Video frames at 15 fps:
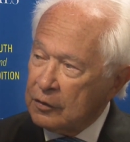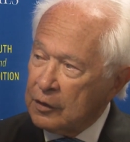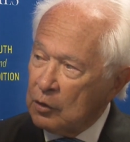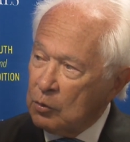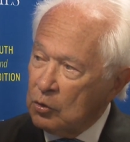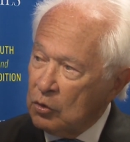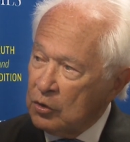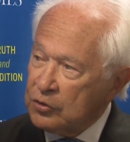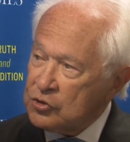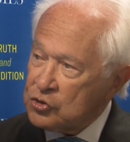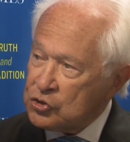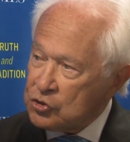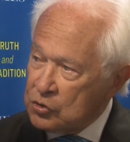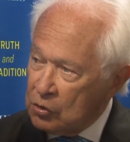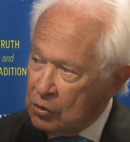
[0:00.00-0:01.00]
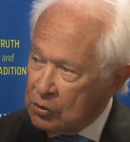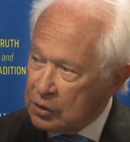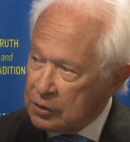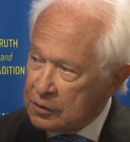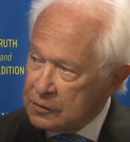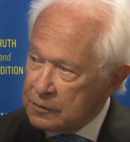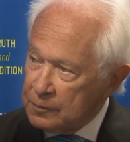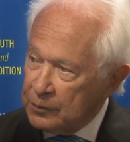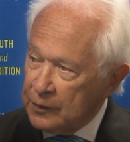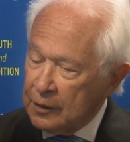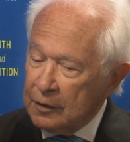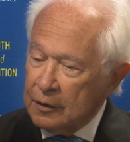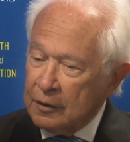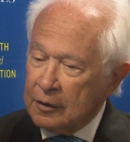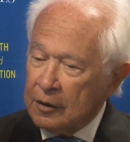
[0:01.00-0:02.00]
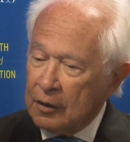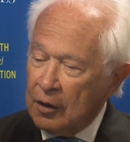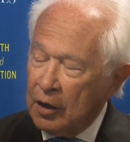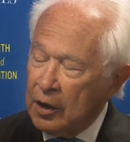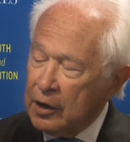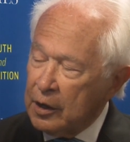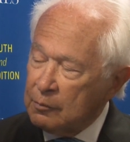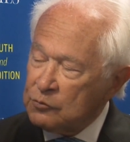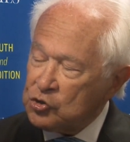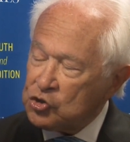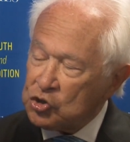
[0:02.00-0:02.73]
They were all destroyed. Now, I am